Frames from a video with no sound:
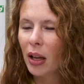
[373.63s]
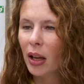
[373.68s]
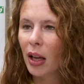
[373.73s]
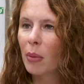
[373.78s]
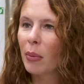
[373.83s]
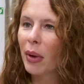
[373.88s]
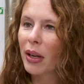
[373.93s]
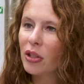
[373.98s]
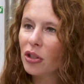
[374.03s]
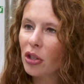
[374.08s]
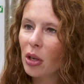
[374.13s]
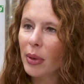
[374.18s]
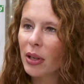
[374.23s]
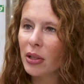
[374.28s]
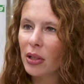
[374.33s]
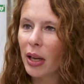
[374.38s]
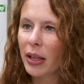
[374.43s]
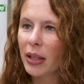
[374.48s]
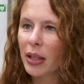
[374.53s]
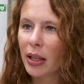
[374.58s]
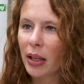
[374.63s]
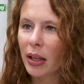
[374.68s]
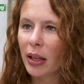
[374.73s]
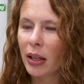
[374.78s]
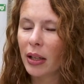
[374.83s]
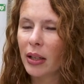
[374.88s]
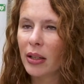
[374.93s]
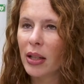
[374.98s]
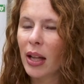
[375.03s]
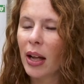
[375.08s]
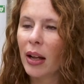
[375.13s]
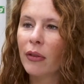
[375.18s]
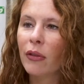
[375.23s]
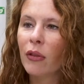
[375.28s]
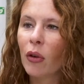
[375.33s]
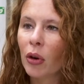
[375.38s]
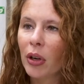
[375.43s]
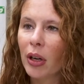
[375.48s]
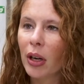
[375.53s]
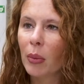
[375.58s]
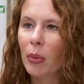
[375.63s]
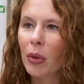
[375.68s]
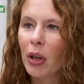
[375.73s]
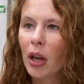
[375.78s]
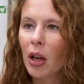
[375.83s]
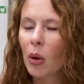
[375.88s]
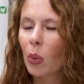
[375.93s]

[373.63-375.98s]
And my Starbucks idea is that forum